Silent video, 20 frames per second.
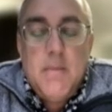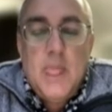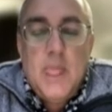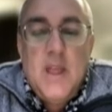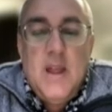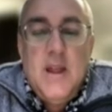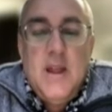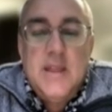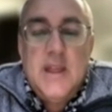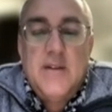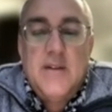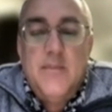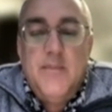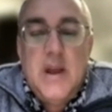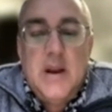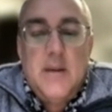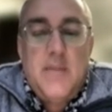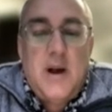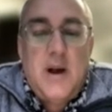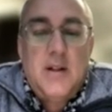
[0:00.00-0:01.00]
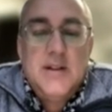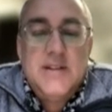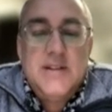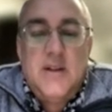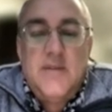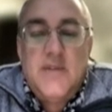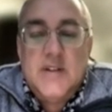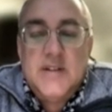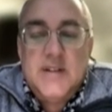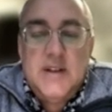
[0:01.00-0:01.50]
They have a metabolic
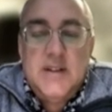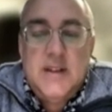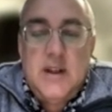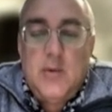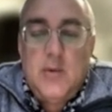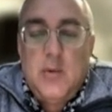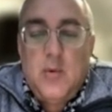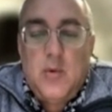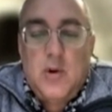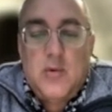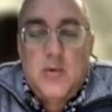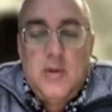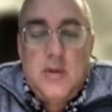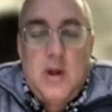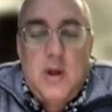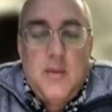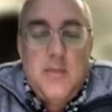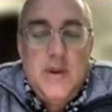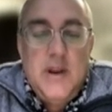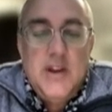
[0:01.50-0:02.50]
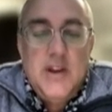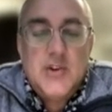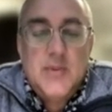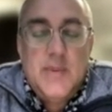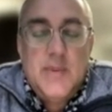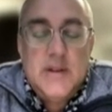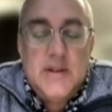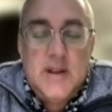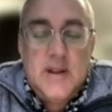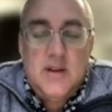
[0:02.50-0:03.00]
deficit that we work with Manisha
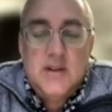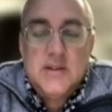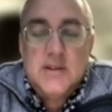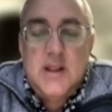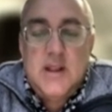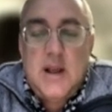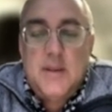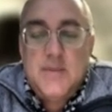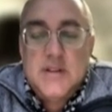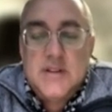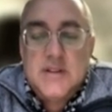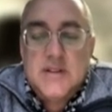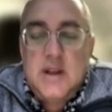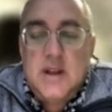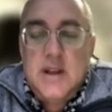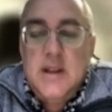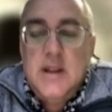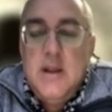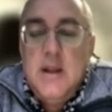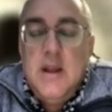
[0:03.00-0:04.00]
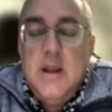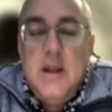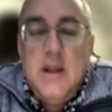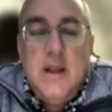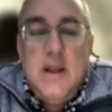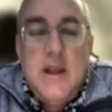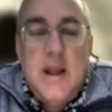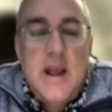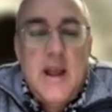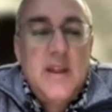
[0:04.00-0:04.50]
Patel's lab to study.
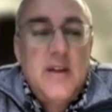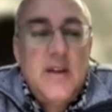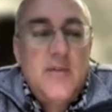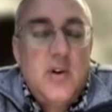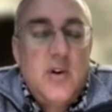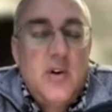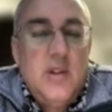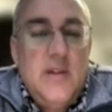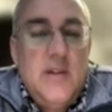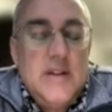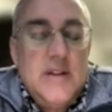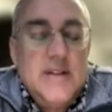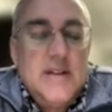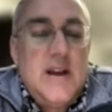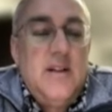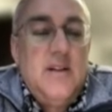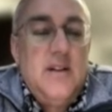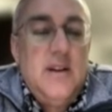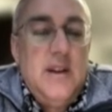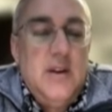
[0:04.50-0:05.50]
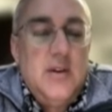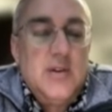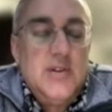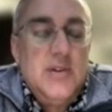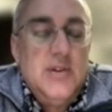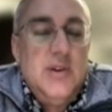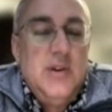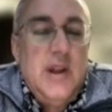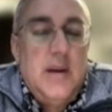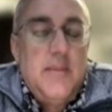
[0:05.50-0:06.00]
And they have early fatality or
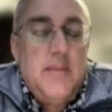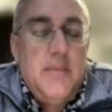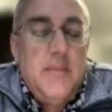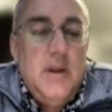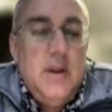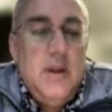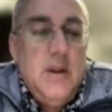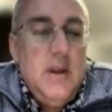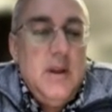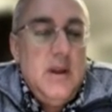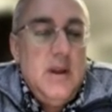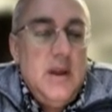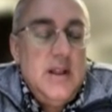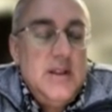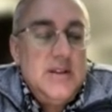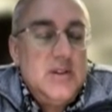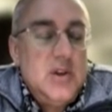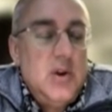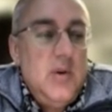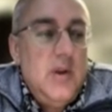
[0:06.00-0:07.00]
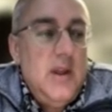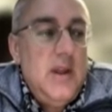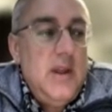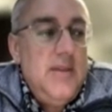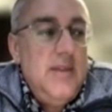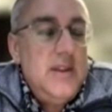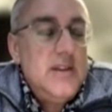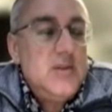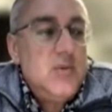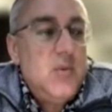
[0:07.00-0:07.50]
SUDEP. And so in
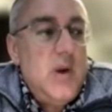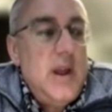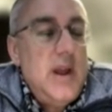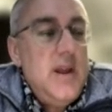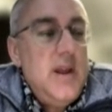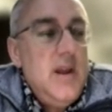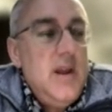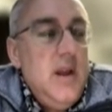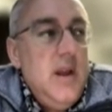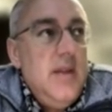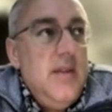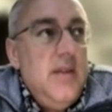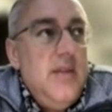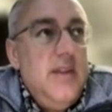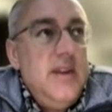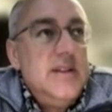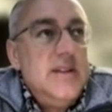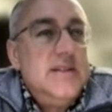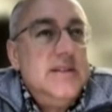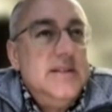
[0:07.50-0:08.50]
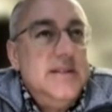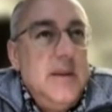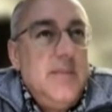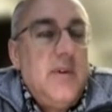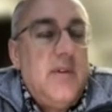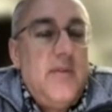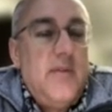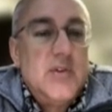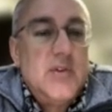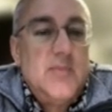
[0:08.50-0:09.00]
this way, this
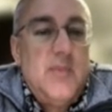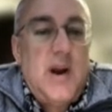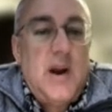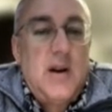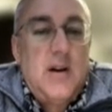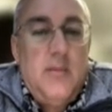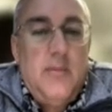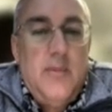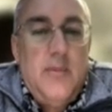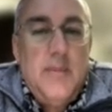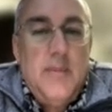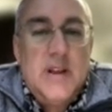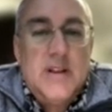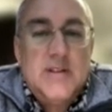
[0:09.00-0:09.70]
zebrafish model mimics the